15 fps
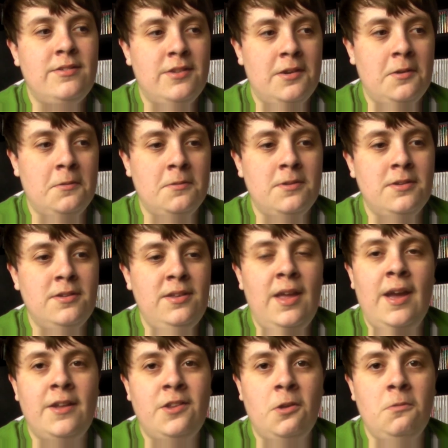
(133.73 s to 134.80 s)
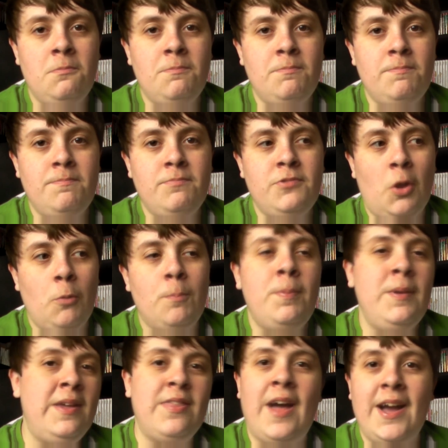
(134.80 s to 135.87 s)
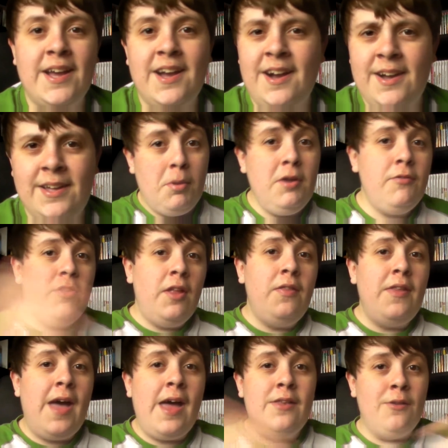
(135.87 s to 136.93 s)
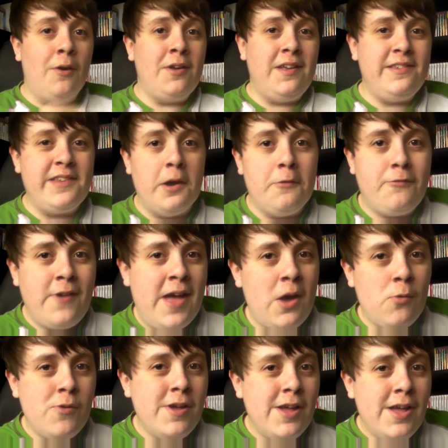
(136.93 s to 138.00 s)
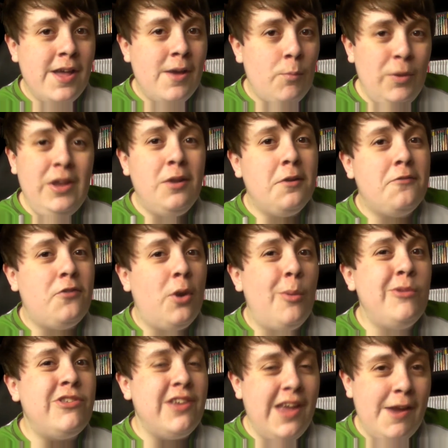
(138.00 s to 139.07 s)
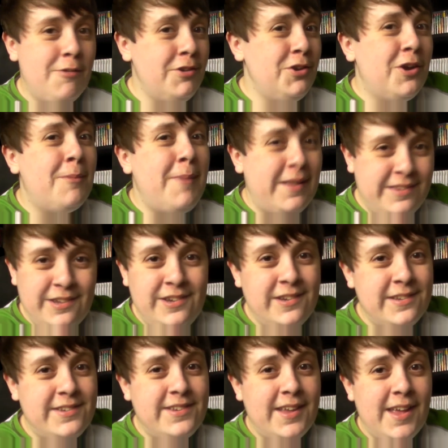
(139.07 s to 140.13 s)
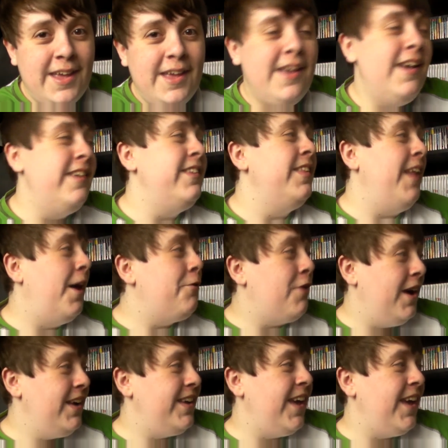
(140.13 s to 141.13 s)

So, yeah, don't don't be that guy. But other than that, knock yourself out. We look forward to hearing your messages. Isn't that right,